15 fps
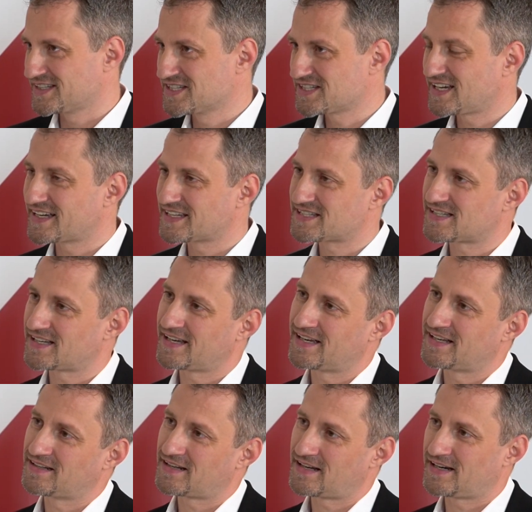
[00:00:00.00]
insights,
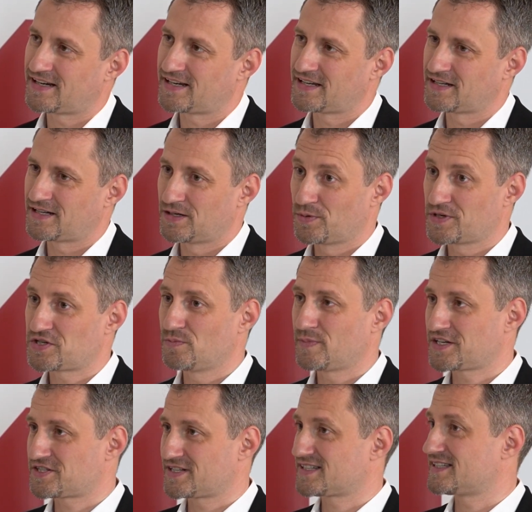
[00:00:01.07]
and I wish you
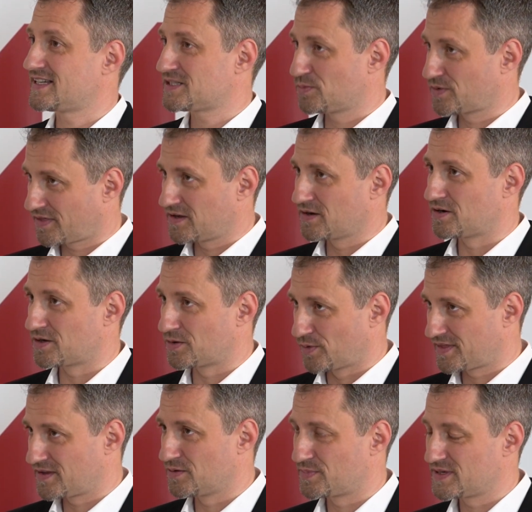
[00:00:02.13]
much success with
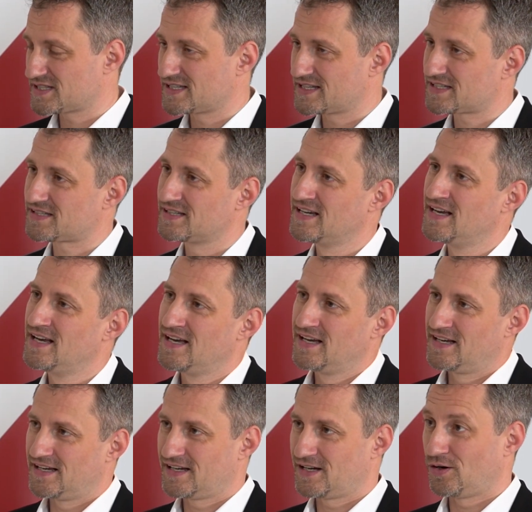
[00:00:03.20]
your business
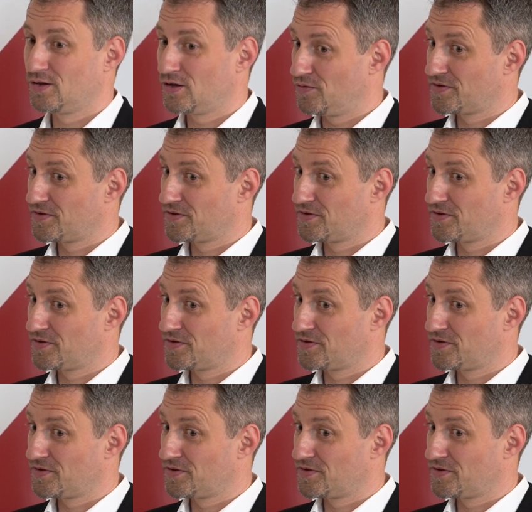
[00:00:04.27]
all